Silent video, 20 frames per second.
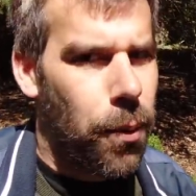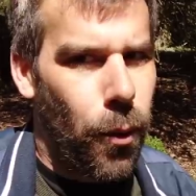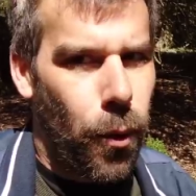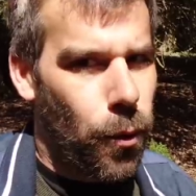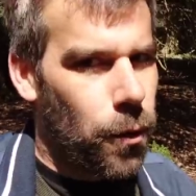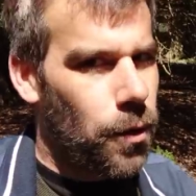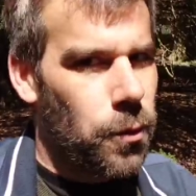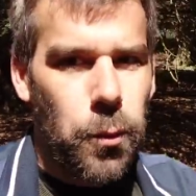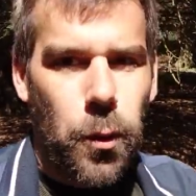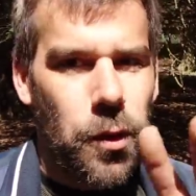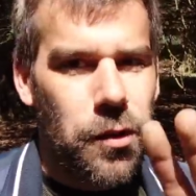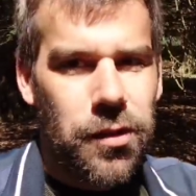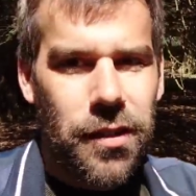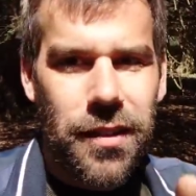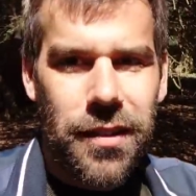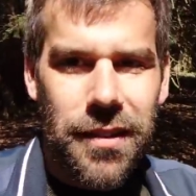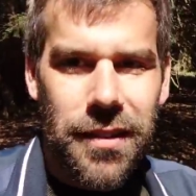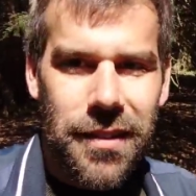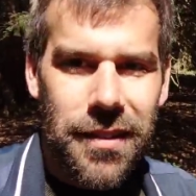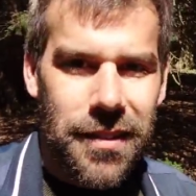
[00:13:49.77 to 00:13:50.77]
porn
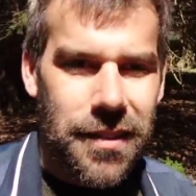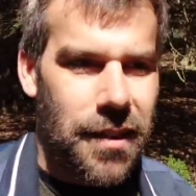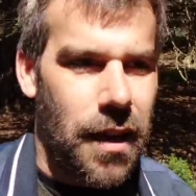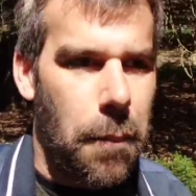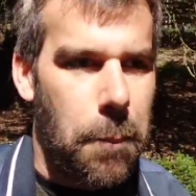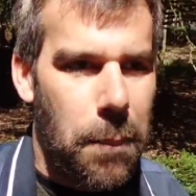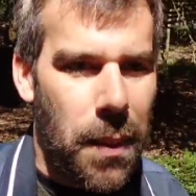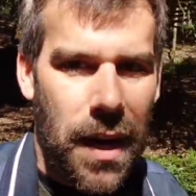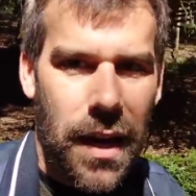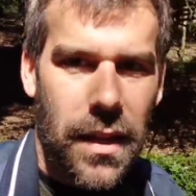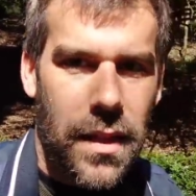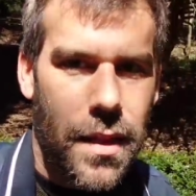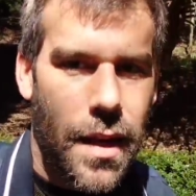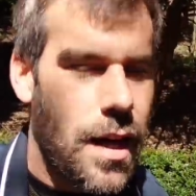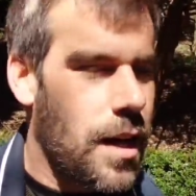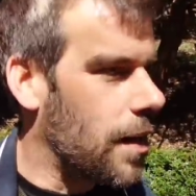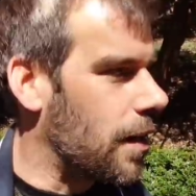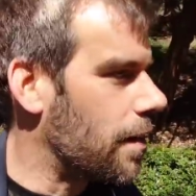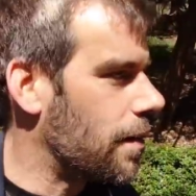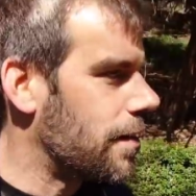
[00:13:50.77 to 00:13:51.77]
wasn't a big
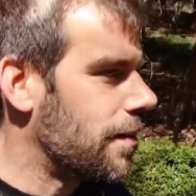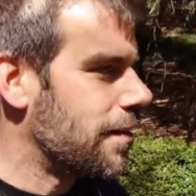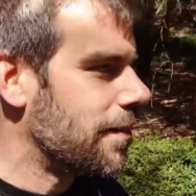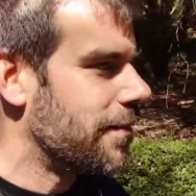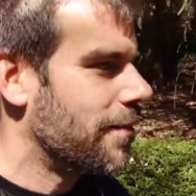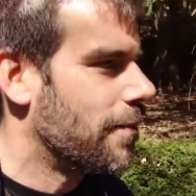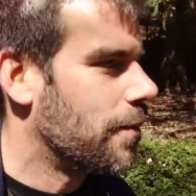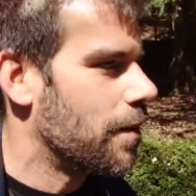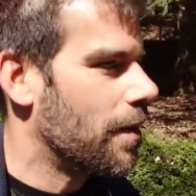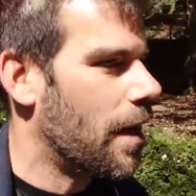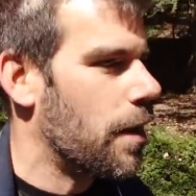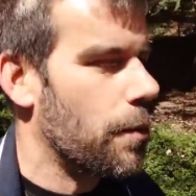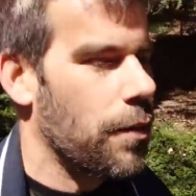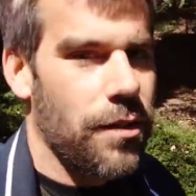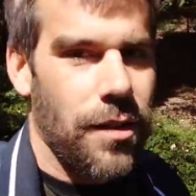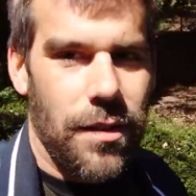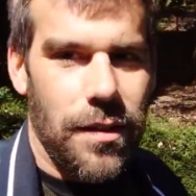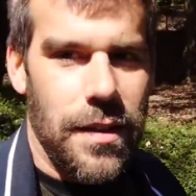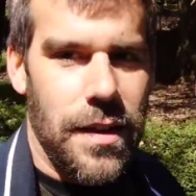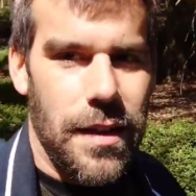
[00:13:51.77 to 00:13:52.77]
thing when I
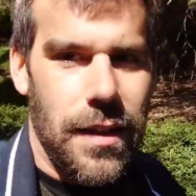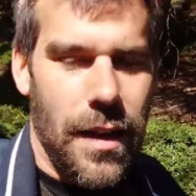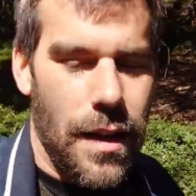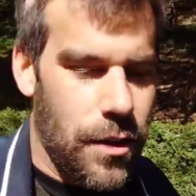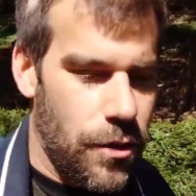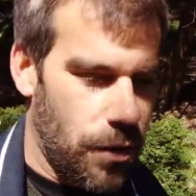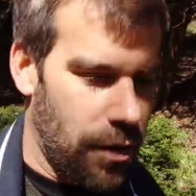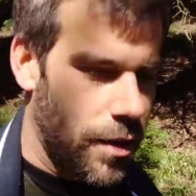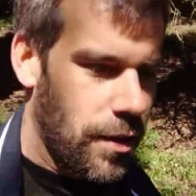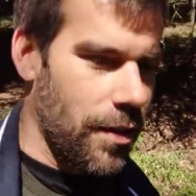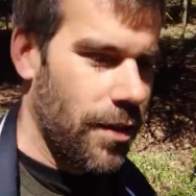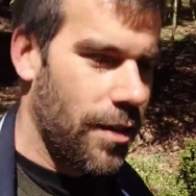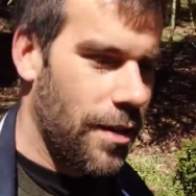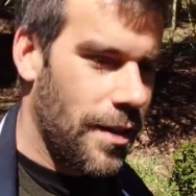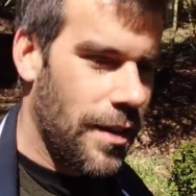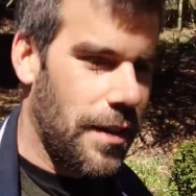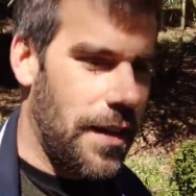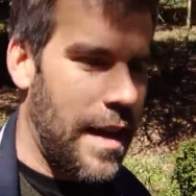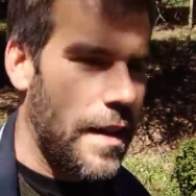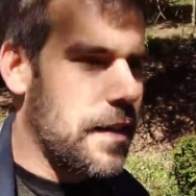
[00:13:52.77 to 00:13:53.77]
was a teenager,
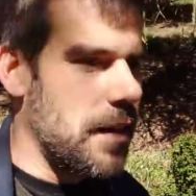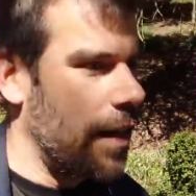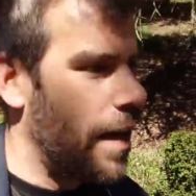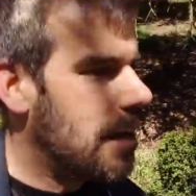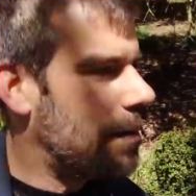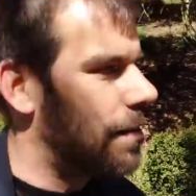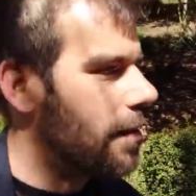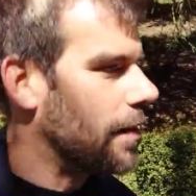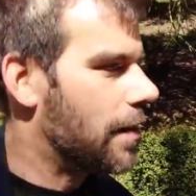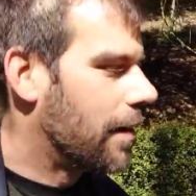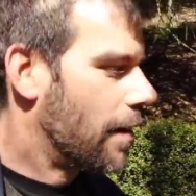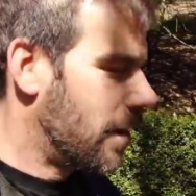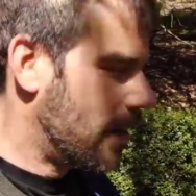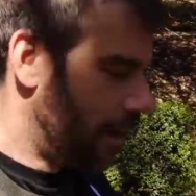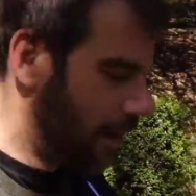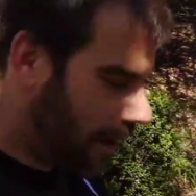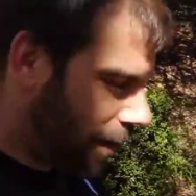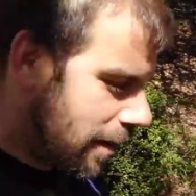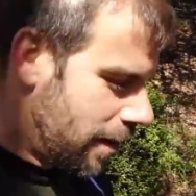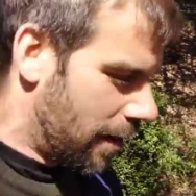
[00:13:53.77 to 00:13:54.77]
an adolescent.
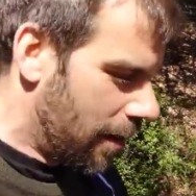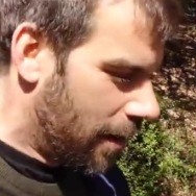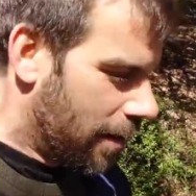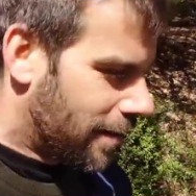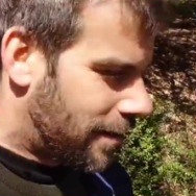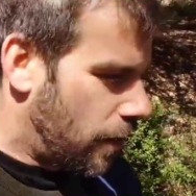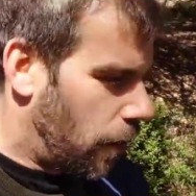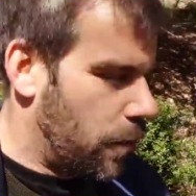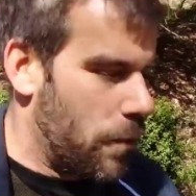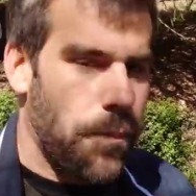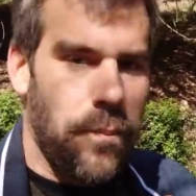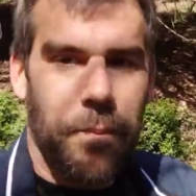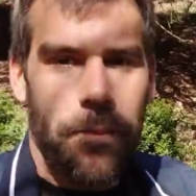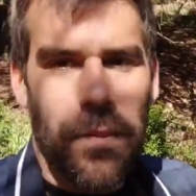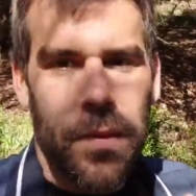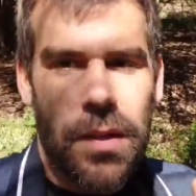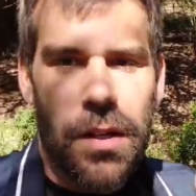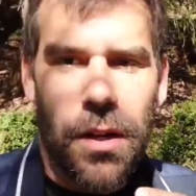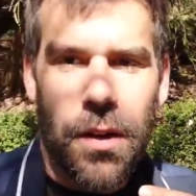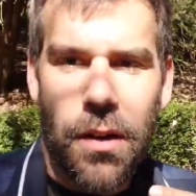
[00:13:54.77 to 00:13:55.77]
So
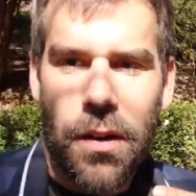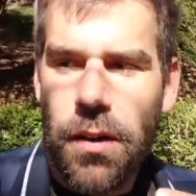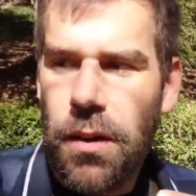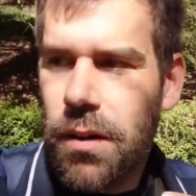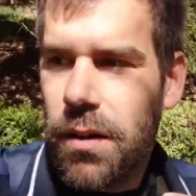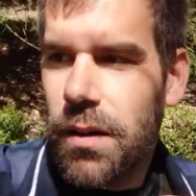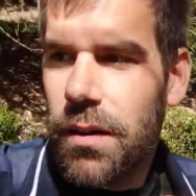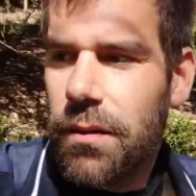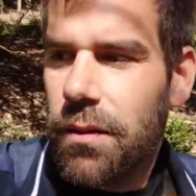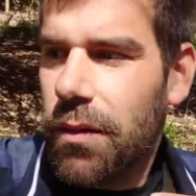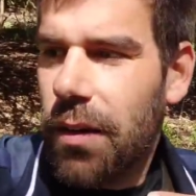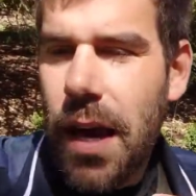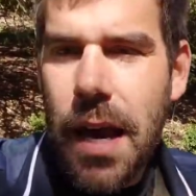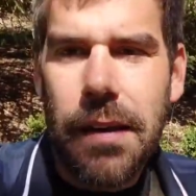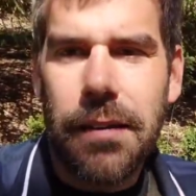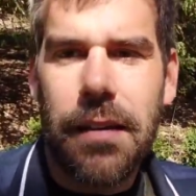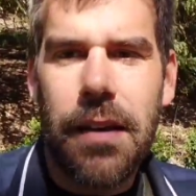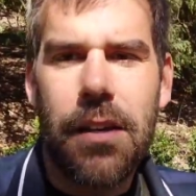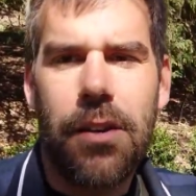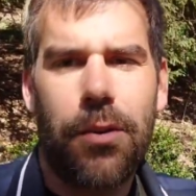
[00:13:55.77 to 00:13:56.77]
your
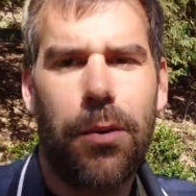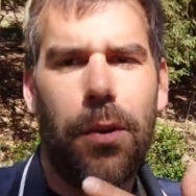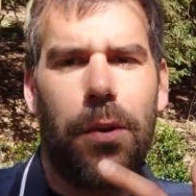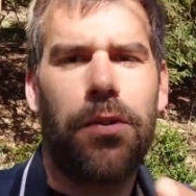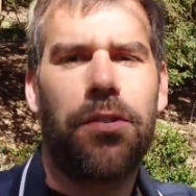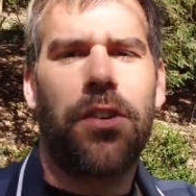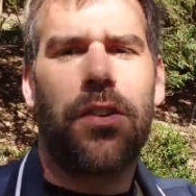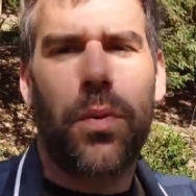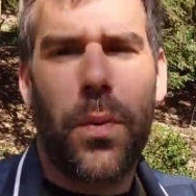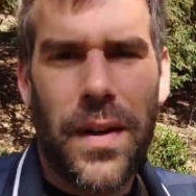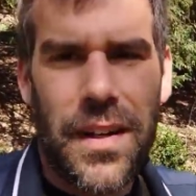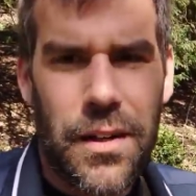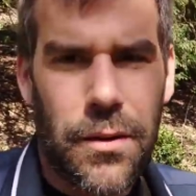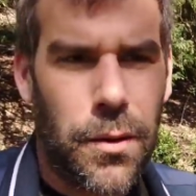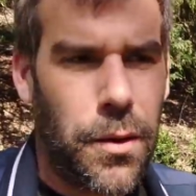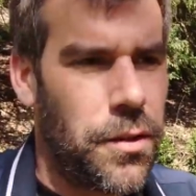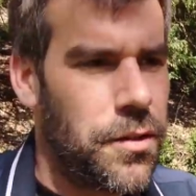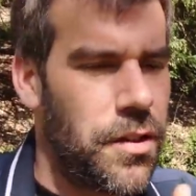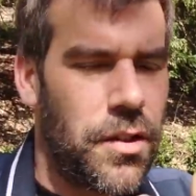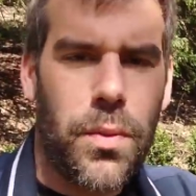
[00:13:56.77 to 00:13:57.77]
18-year-olds, your
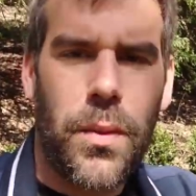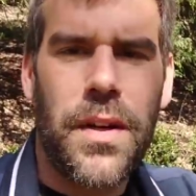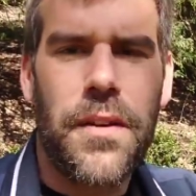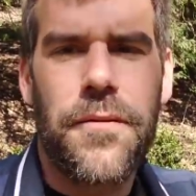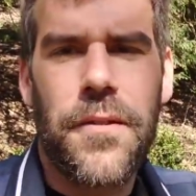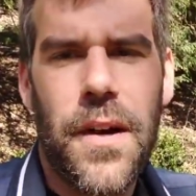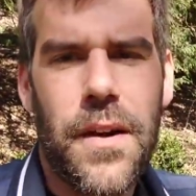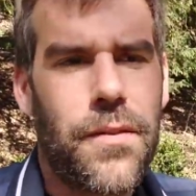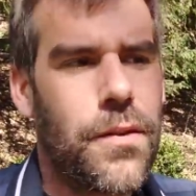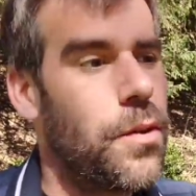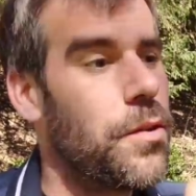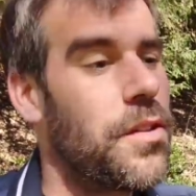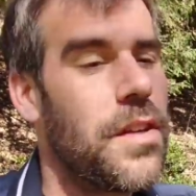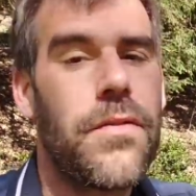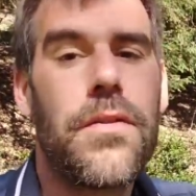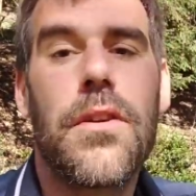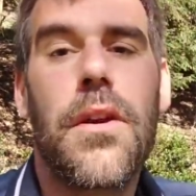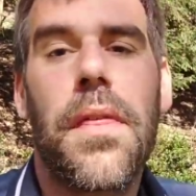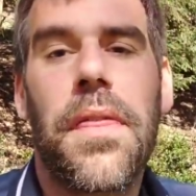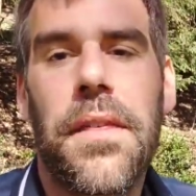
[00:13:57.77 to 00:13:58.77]
20-year-olds, your
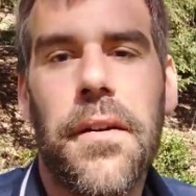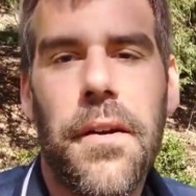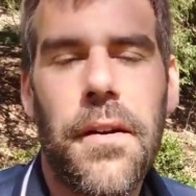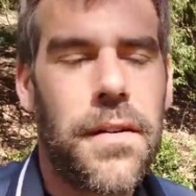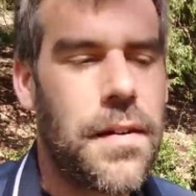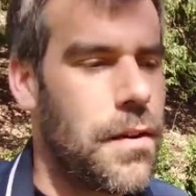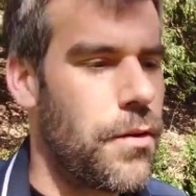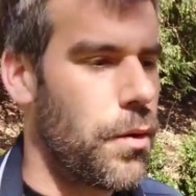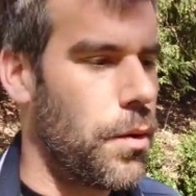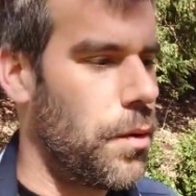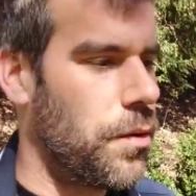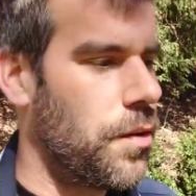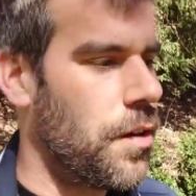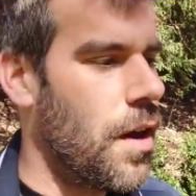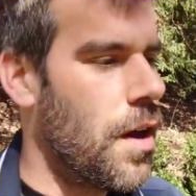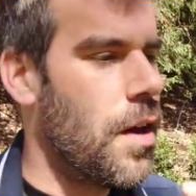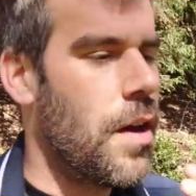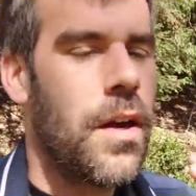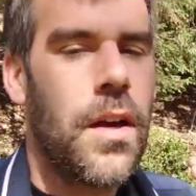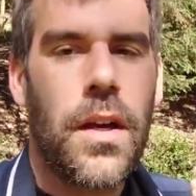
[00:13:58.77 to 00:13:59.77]
25-year-olds, even your
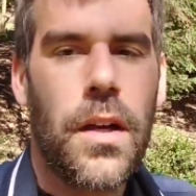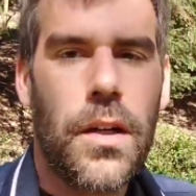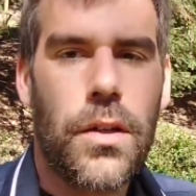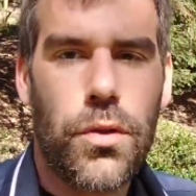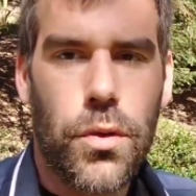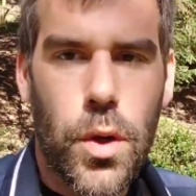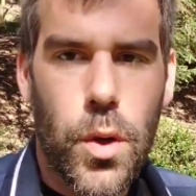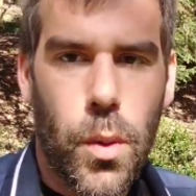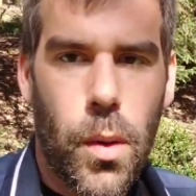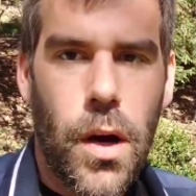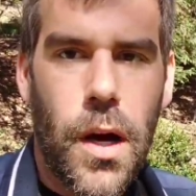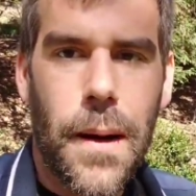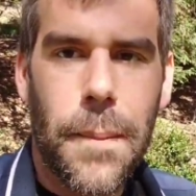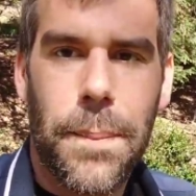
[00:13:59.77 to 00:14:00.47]
30-year-olds grew